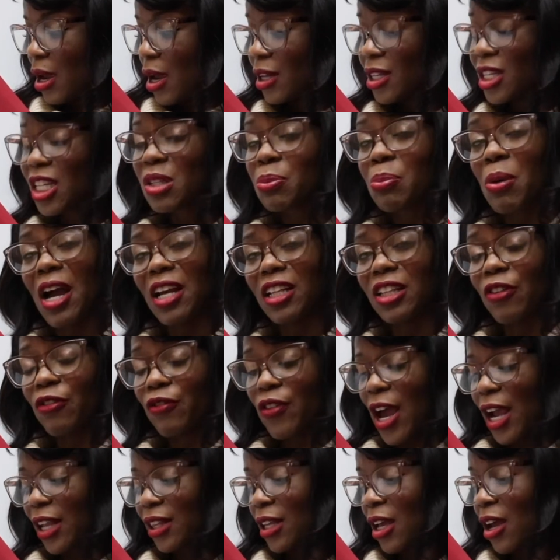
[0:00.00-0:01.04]
Despite the
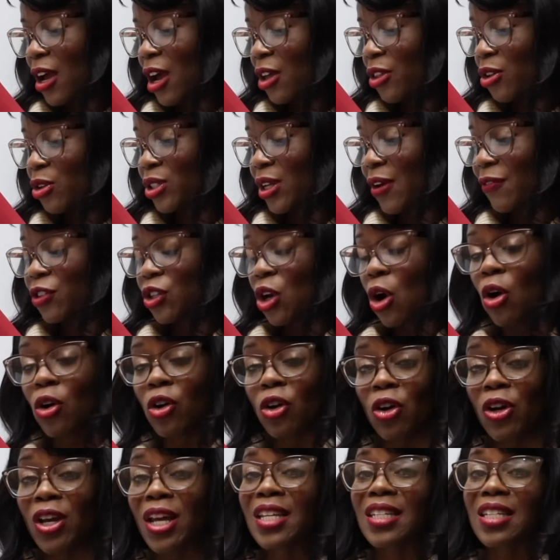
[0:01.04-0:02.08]
fact that others have told
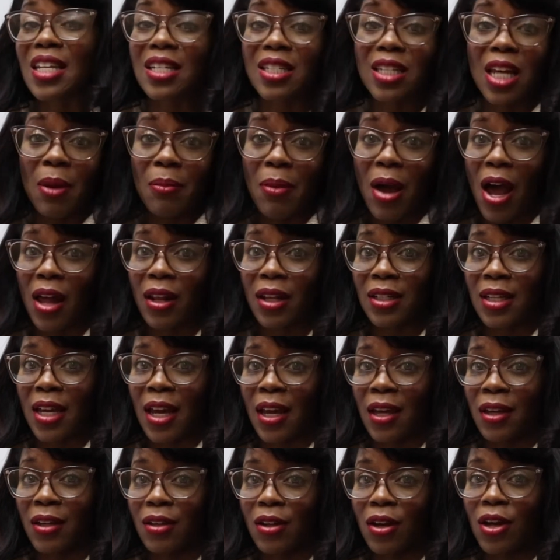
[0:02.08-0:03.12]
her it's the same
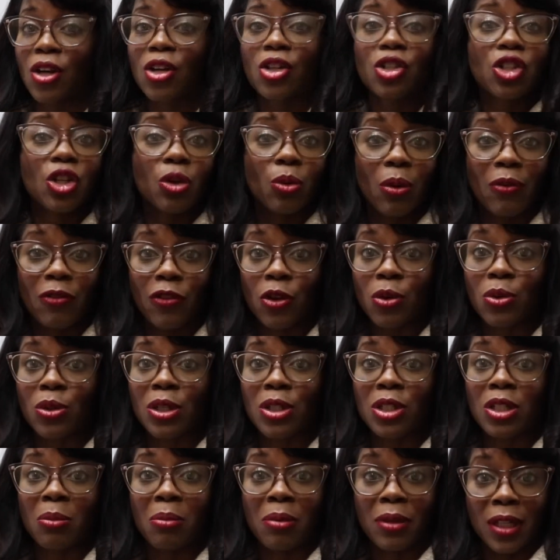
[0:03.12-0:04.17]
holiday, she
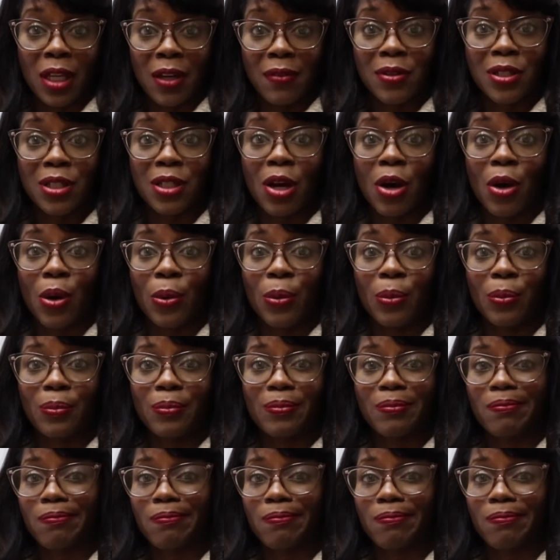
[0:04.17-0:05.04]
refuses to believe so.